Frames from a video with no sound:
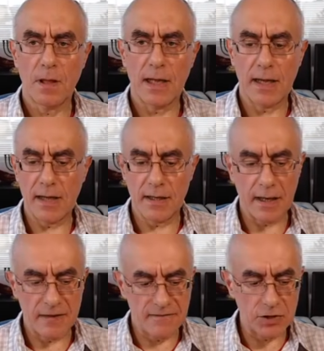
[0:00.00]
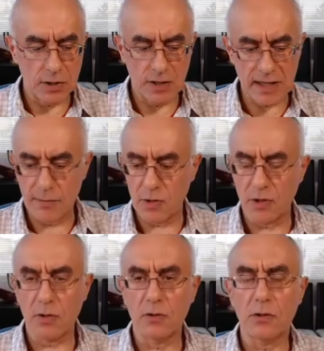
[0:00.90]
And I eventually came to
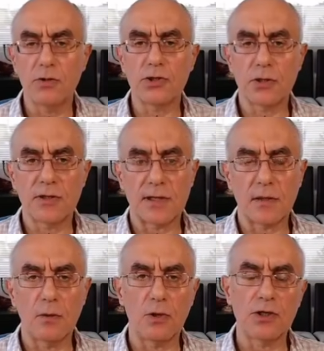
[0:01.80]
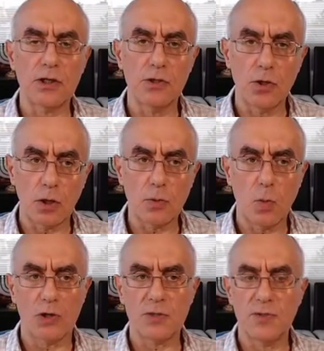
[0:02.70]
the conclusion that the Lord did not
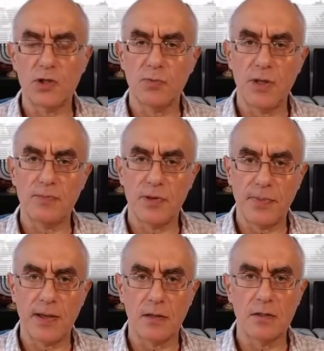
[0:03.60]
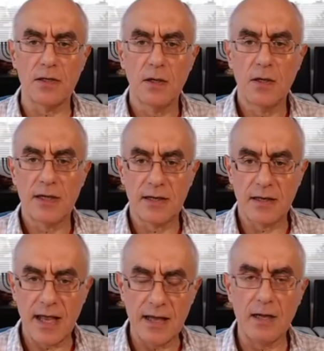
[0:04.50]
want me to be prepared
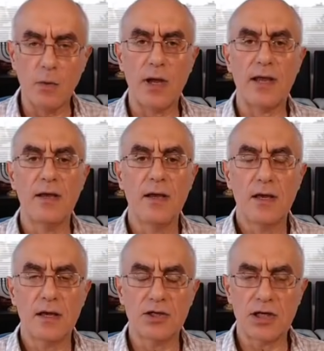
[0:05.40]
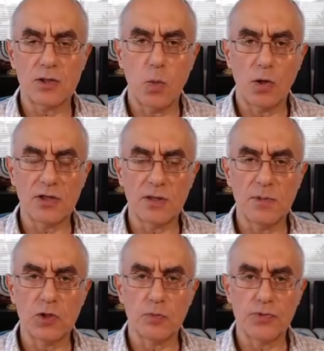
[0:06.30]
in any way. He just wanted
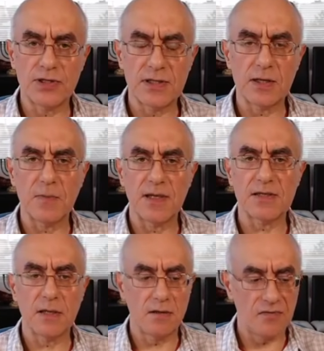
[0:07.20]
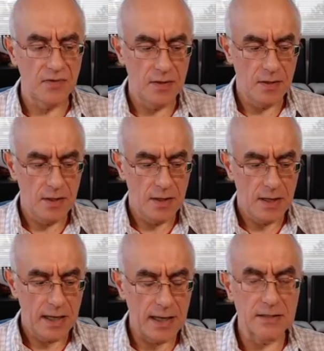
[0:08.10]
me to present myself
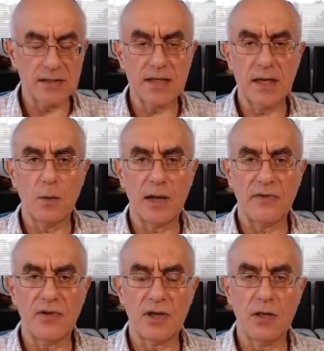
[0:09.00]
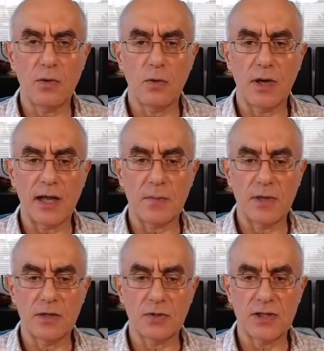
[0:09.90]
and say whatever he would like
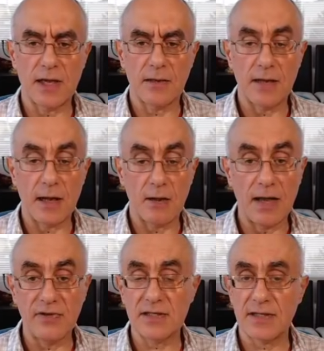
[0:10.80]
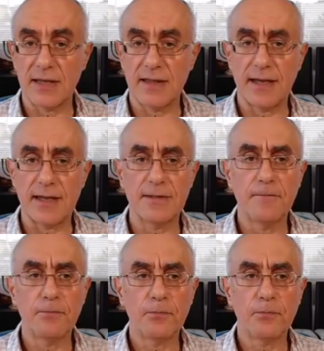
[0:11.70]
me to say. Now, having said that,